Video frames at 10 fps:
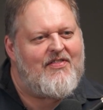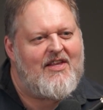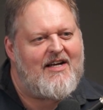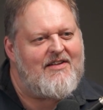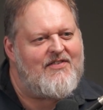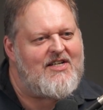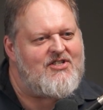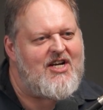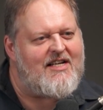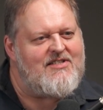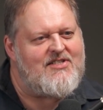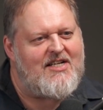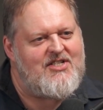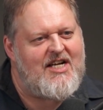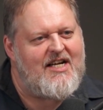and the chicken
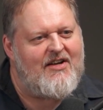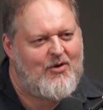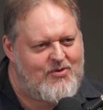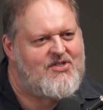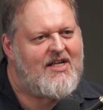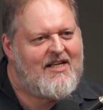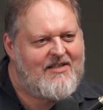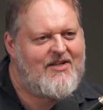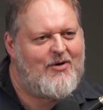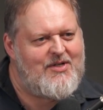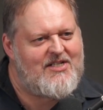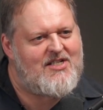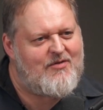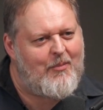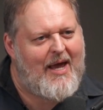saji and those
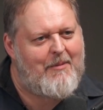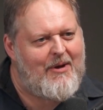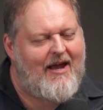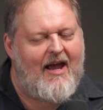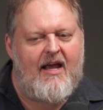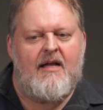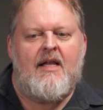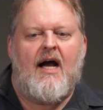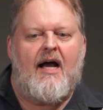dishes from KPK.